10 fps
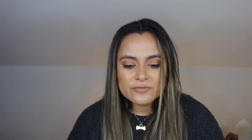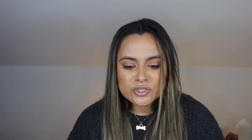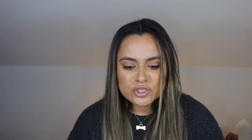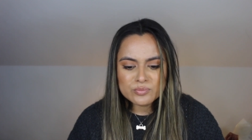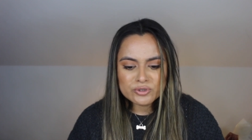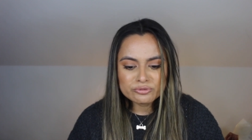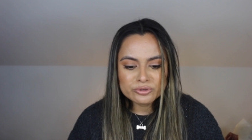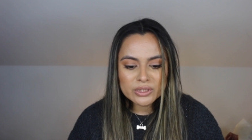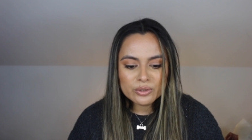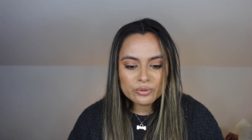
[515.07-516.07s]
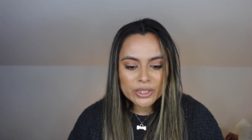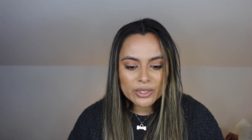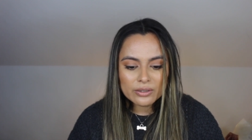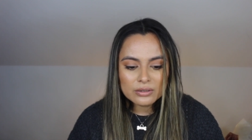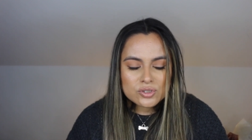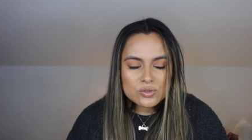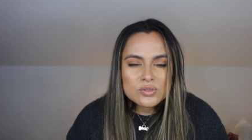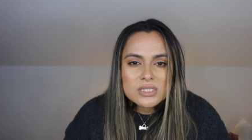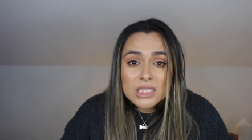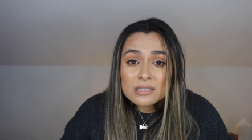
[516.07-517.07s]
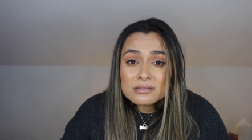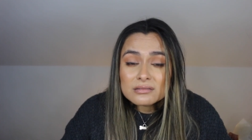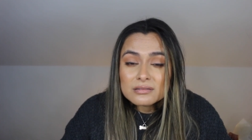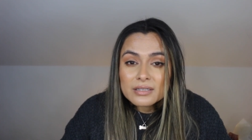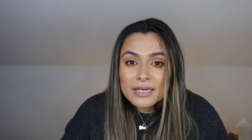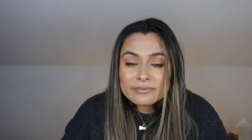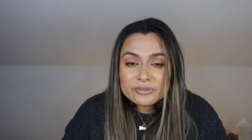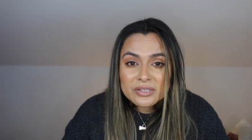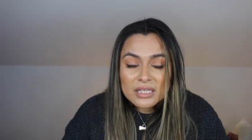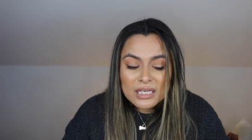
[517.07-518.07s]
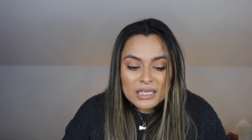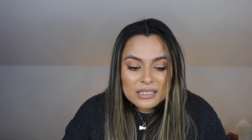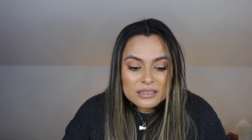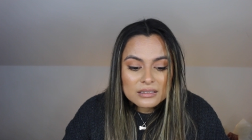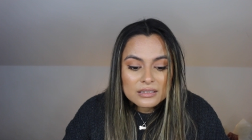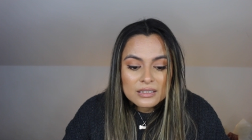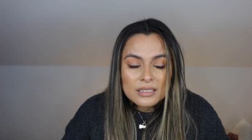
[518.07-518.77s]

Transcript: Virgin Marula Oil to seal everything in.